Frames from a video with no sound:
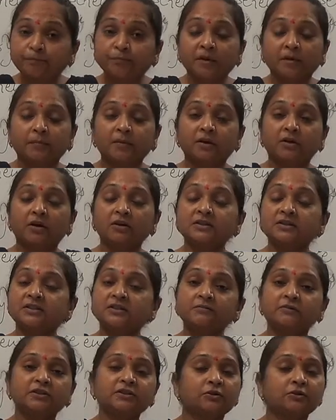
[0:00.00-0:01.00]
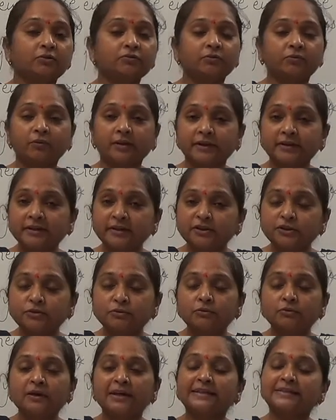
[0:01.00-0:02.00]
because she was not ready
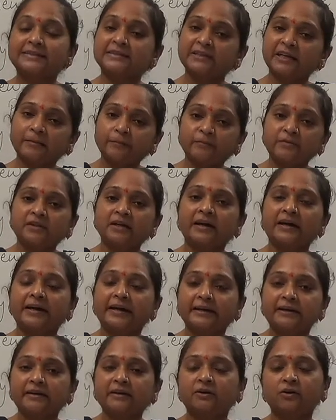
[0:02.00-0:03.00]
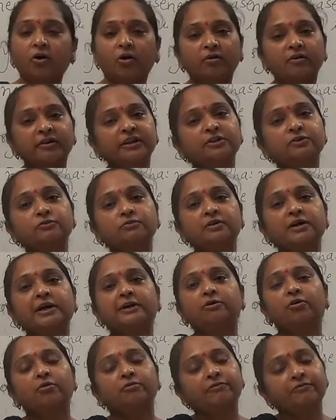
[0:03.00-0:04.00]
to accept the end according to her
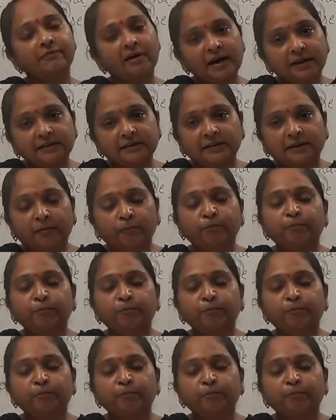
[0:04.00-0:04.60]
own father.